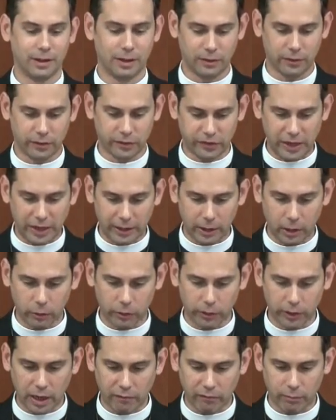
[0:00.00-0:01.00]
The secular
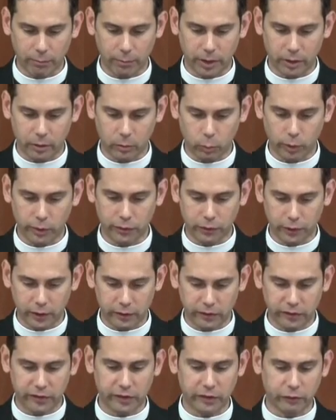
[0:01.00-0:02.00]
government with the
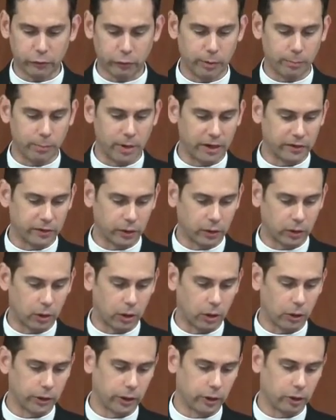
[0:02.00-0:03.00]
consistory makes the
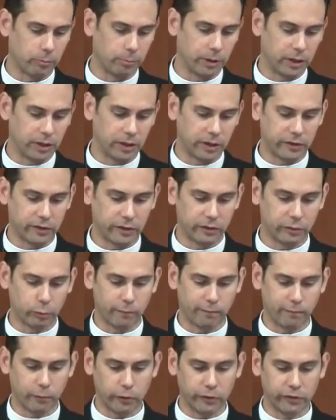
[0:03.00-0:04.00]
call here because this
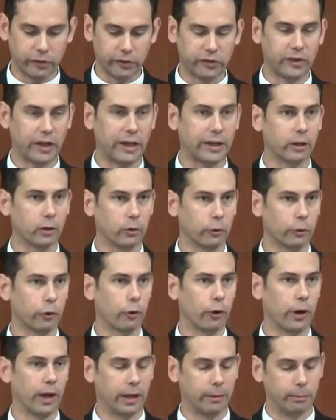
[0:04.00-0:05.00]
refers to secular
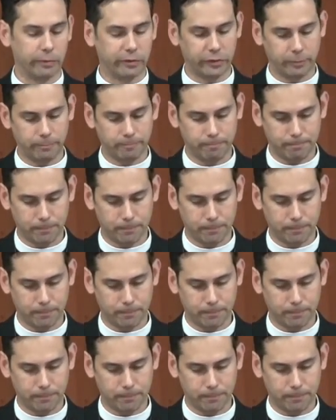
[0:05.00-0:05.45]
crimes.